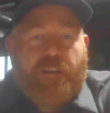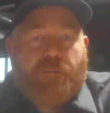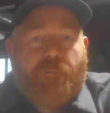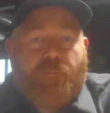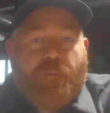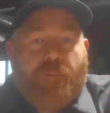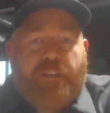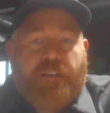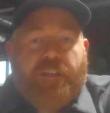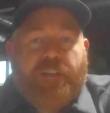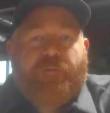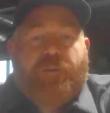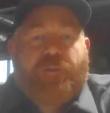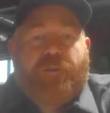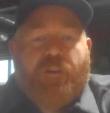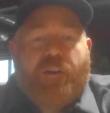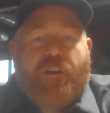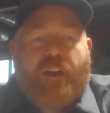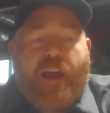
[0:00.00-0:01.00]
makes a big
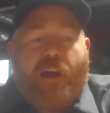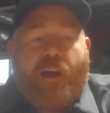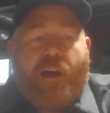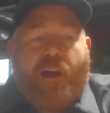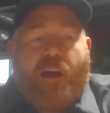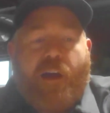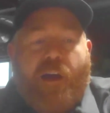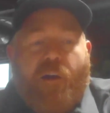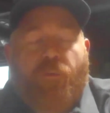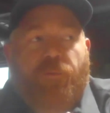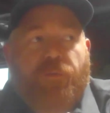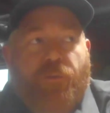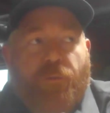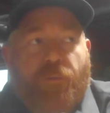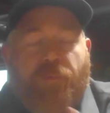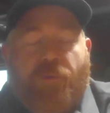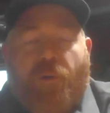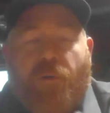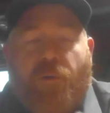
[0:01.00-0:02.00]
difference on how you
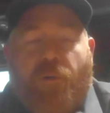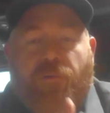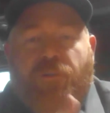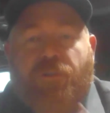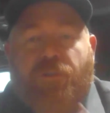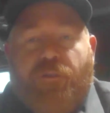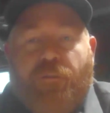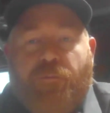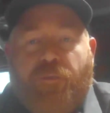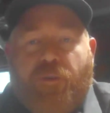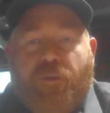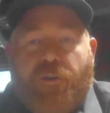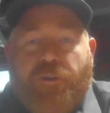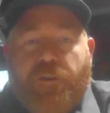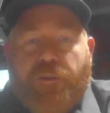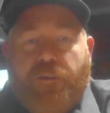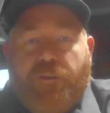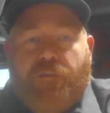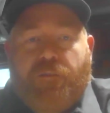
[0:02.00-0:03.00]
approach the
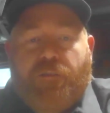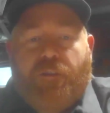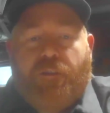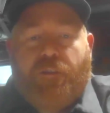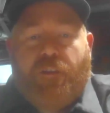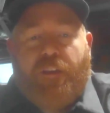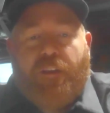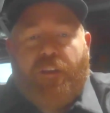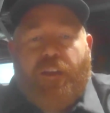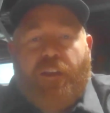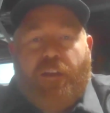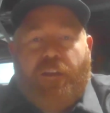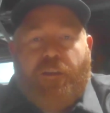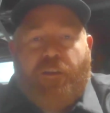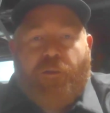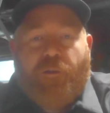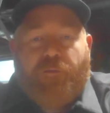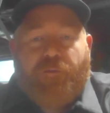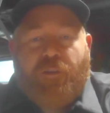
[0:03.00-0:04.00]
breweries. And
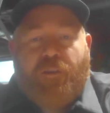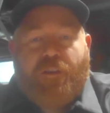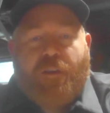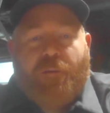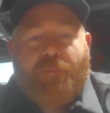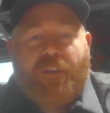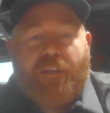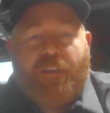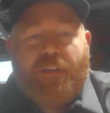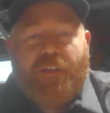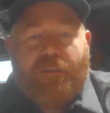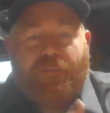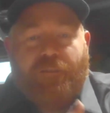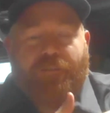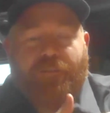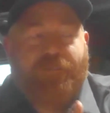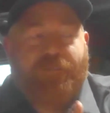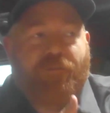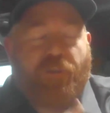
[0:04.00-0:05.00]
if you come
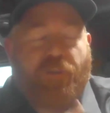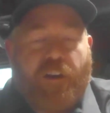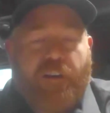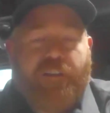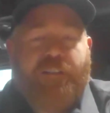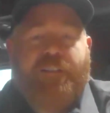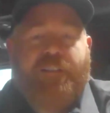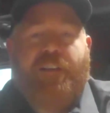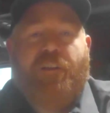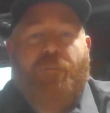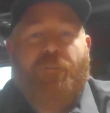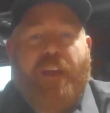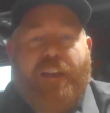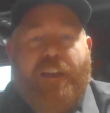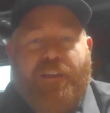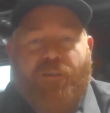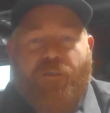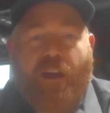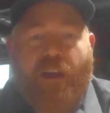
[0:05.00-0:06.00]
in trying to tell them, hey,
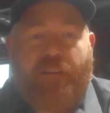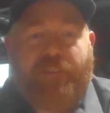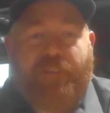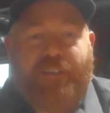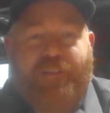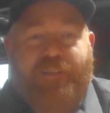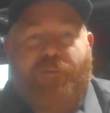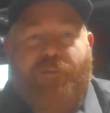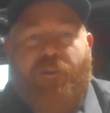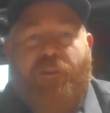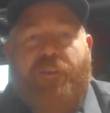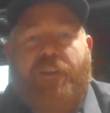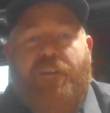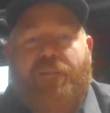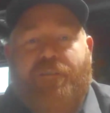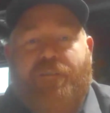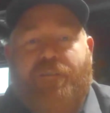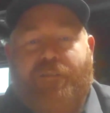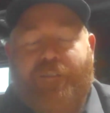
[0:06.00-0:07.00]
you have to do all
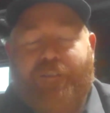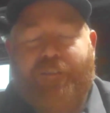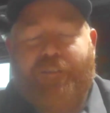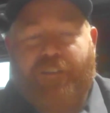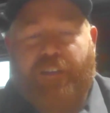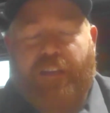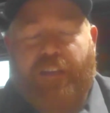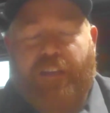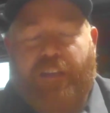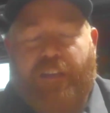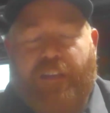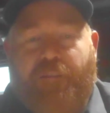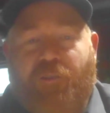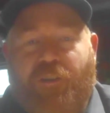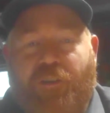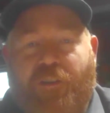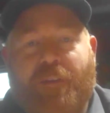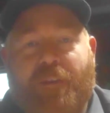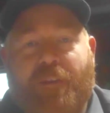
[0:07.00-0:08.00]
this, and if you
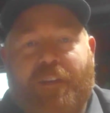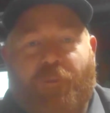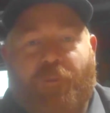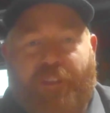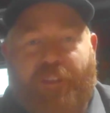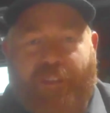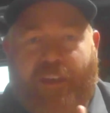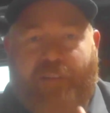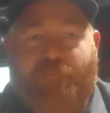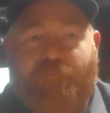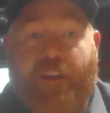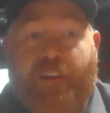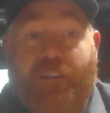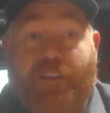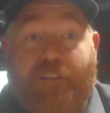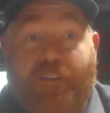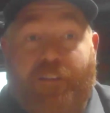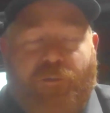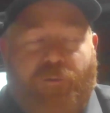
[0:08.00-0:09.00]
come in with that
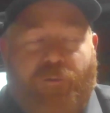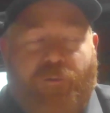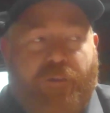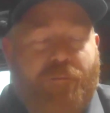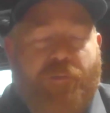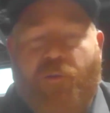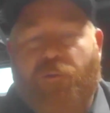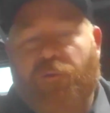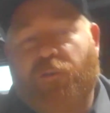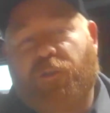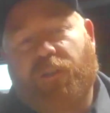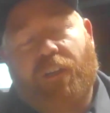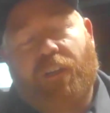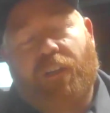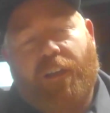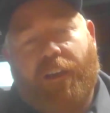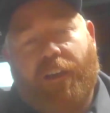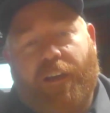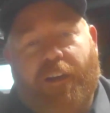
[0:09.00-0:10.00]
regulatory approach,
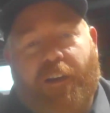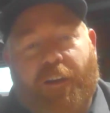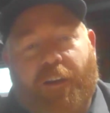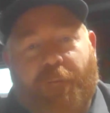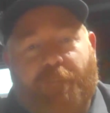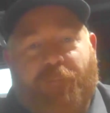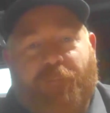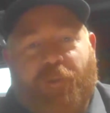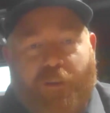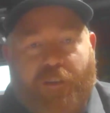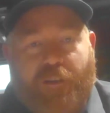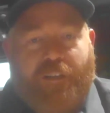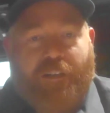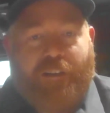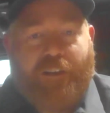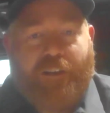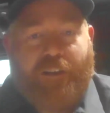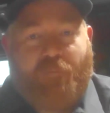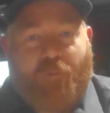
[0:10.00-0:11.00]
you're going to get a
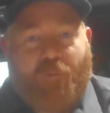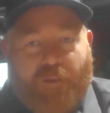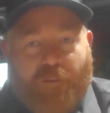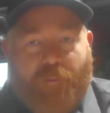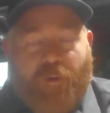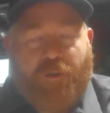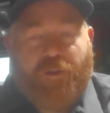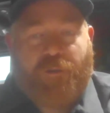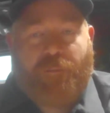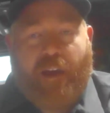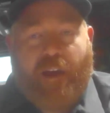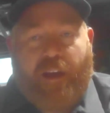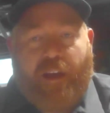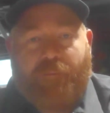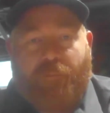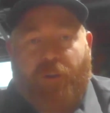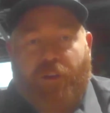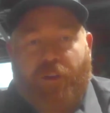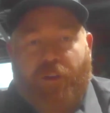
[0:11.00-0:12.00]
lot more of the pushback.
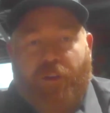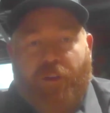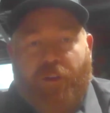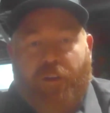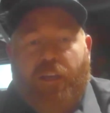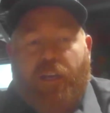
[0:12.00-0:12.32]
But